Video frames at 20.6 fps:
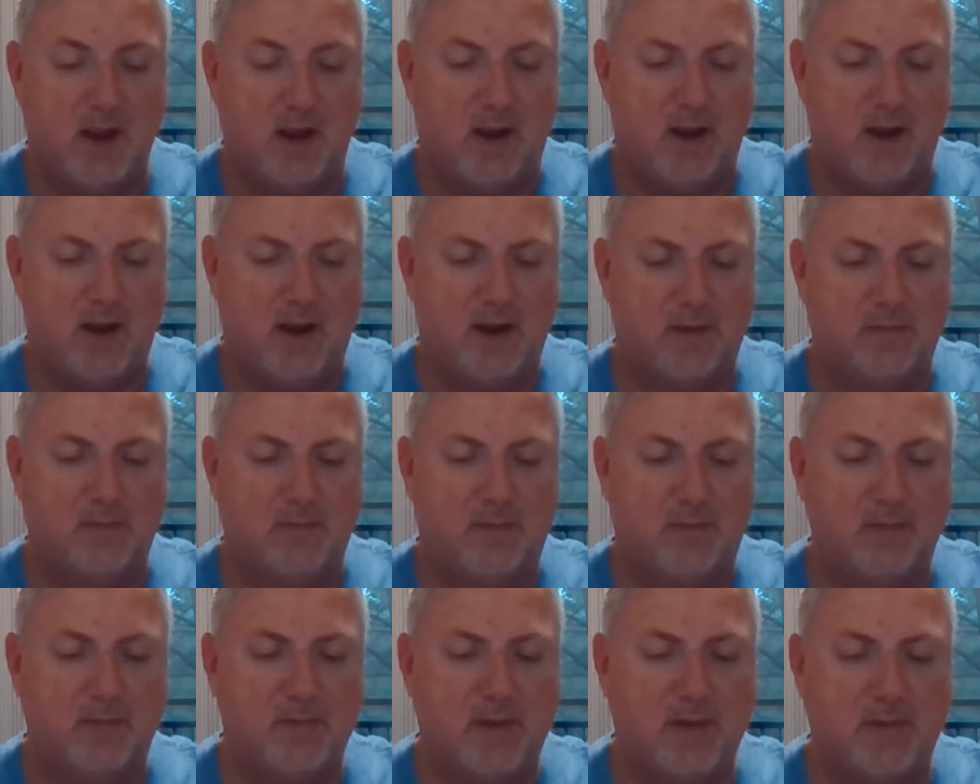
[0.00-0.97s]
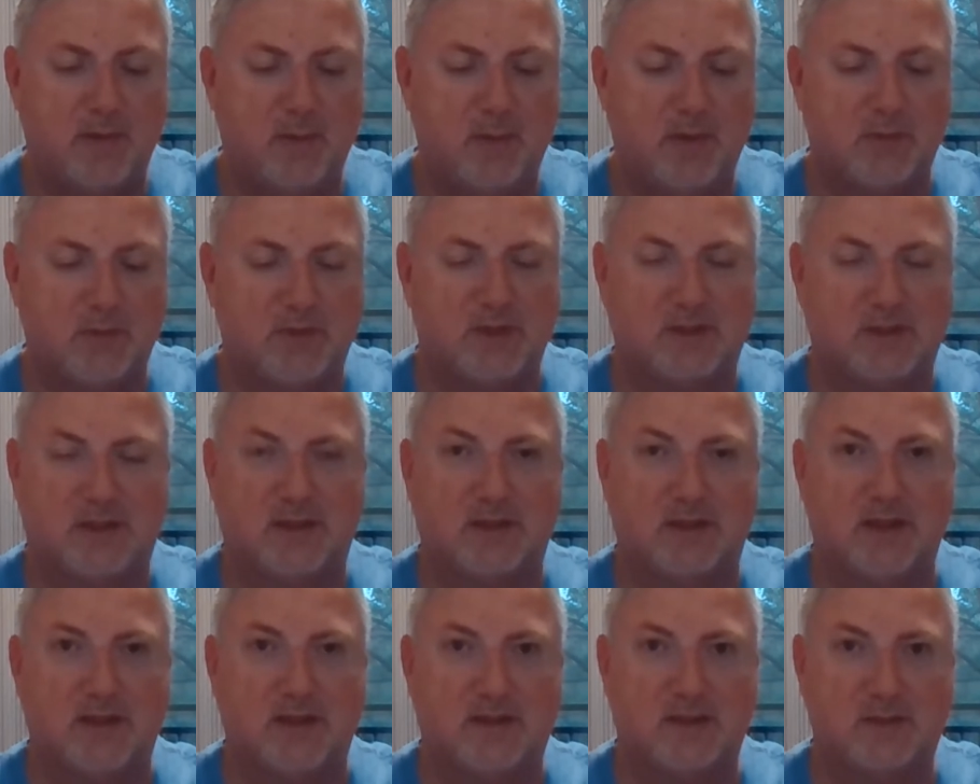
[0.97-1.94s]
but maybe we were just
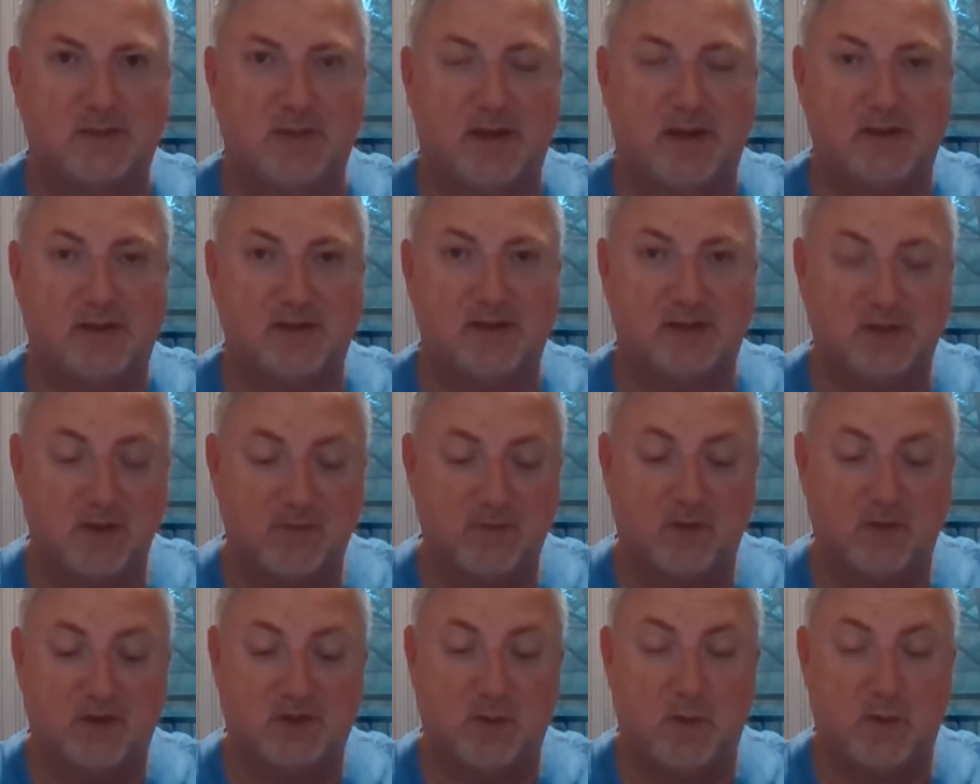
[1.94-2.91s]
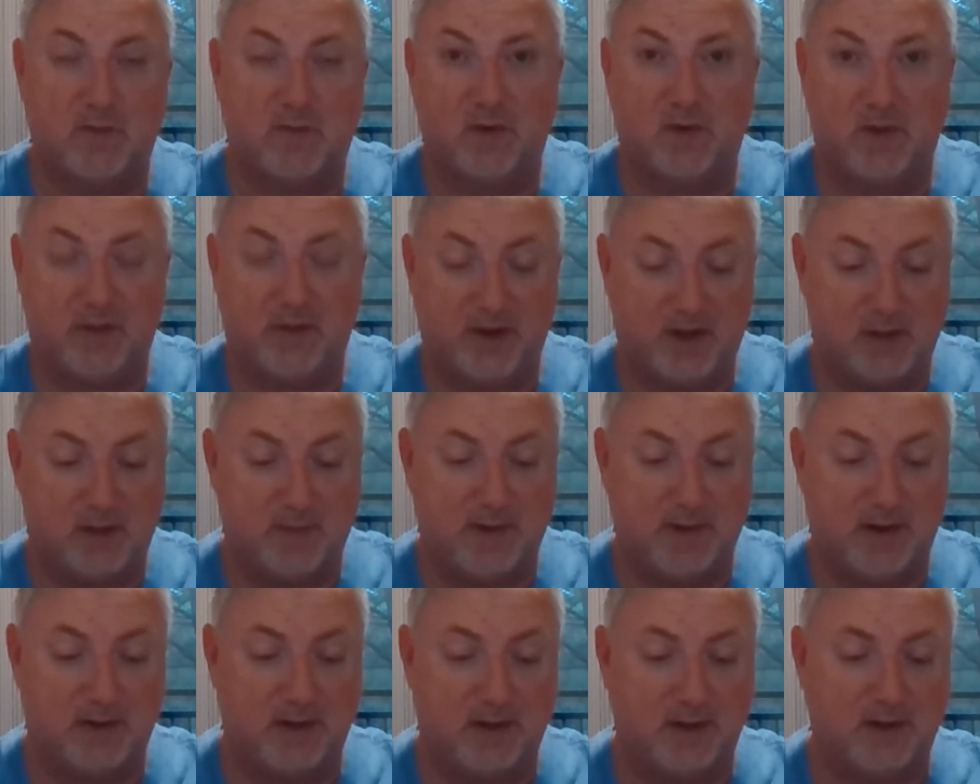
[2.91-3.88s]
anticipating this nice overlook, so we weren't really thinking
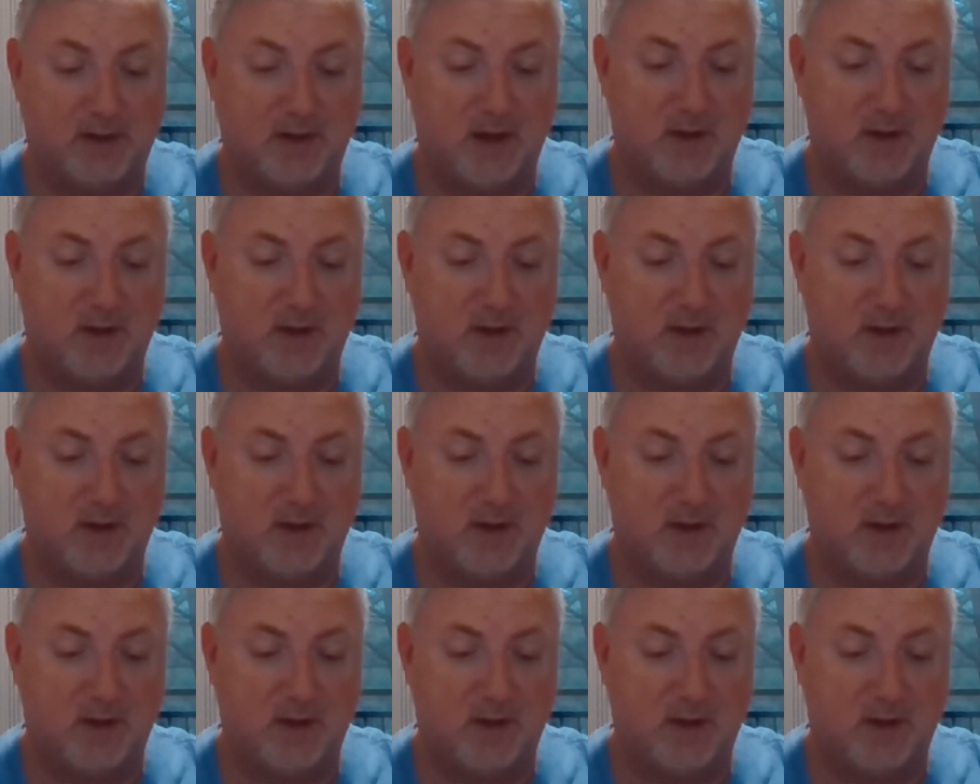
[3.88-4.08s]
about it.